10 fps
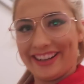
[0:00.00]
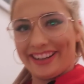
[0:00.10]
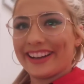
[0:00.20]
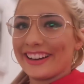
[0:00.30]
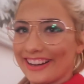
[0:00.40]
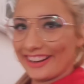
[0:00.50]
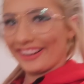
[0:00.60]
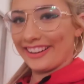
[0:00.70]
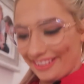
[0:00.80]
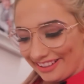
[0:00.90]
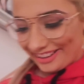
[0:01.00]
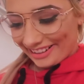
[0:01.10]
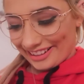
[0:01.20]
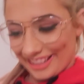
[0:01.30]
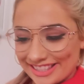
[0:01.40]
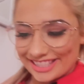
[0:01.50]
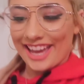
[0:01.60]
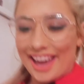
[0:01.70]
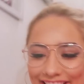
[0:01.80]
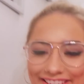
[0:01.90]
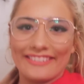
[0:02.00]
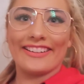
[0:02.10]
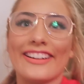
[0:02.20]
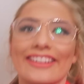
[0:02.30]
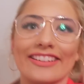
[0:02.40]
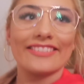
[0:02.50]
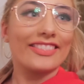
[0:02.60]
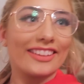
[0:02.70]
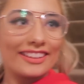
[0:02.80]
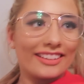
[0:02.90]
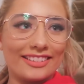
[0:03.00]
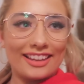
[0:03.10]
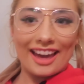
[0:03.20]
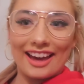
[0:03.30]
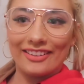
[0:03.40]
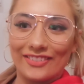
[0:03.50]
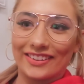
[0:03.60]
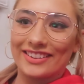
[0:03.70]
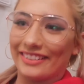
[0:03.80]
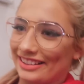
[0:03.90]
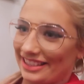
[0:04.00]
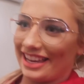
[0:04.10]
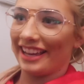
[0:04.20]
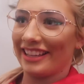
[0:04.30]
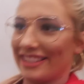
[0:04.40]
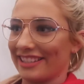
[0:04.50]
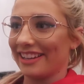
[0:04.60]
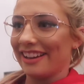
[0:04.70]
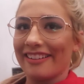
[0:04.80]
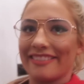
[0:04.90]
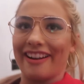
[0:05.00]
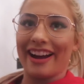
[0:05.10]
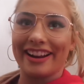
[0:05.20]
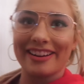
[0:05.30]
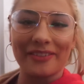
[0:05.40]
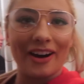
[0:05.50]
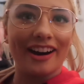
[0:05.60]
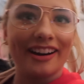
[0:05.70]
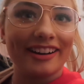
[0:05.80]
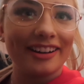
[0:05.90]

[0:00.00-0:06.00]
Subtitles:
Is it even going to be girl products? Yeah, of course it is. Right, what?